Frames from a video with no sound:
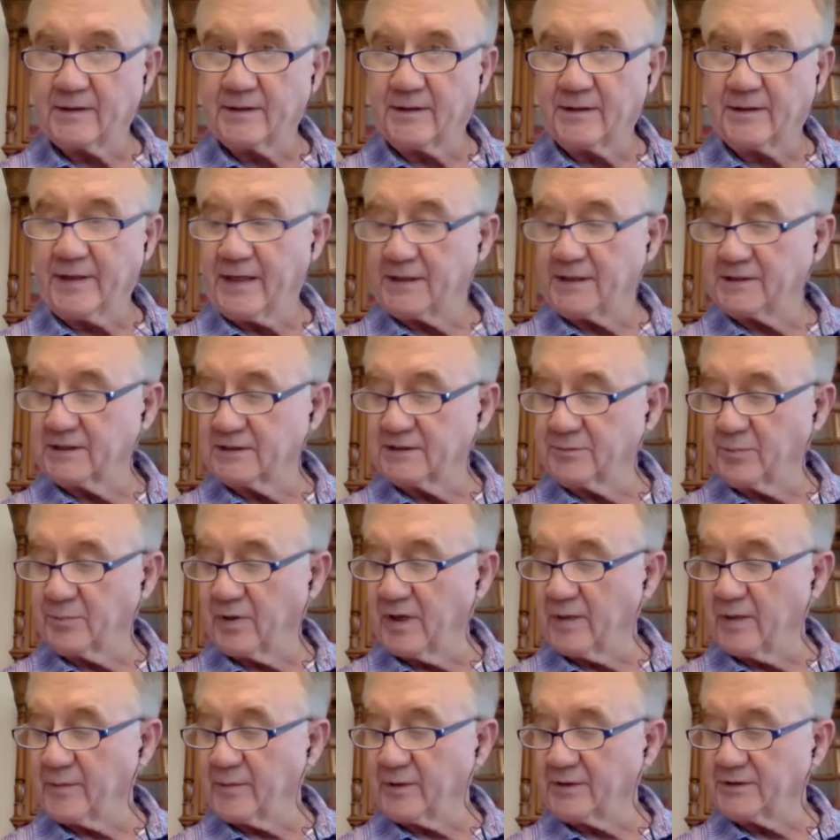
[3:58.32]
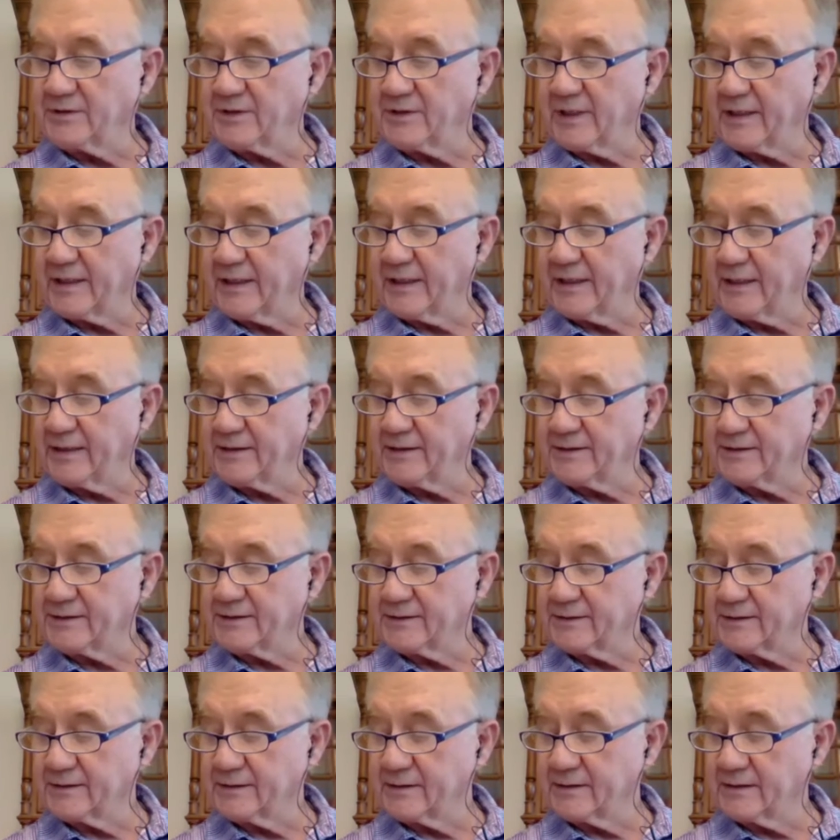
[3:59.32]
Next is plumbers, I
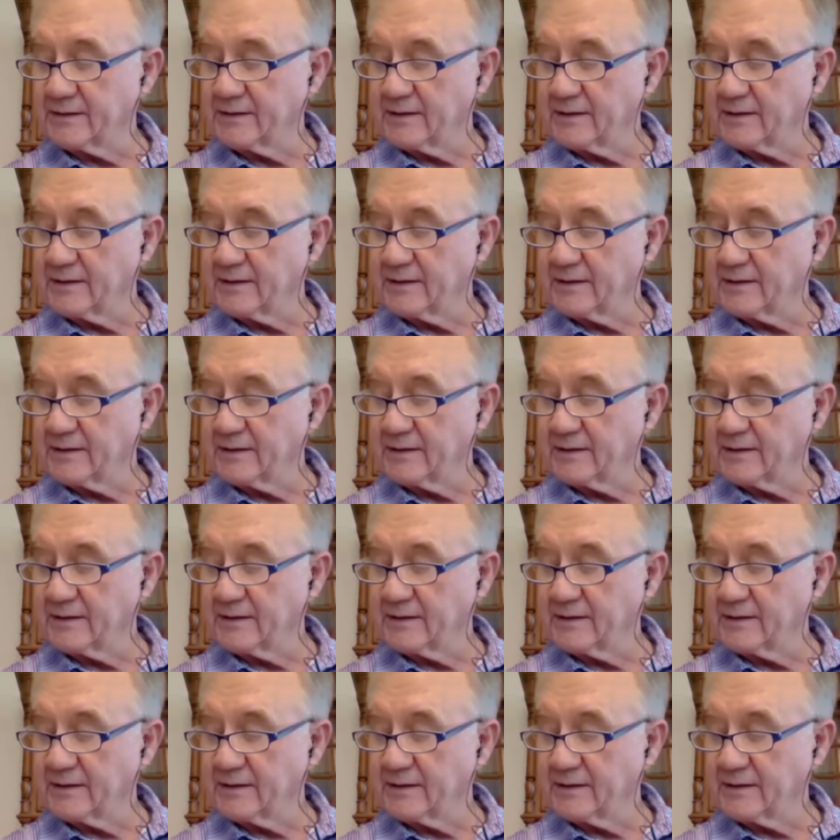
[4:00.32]
guess.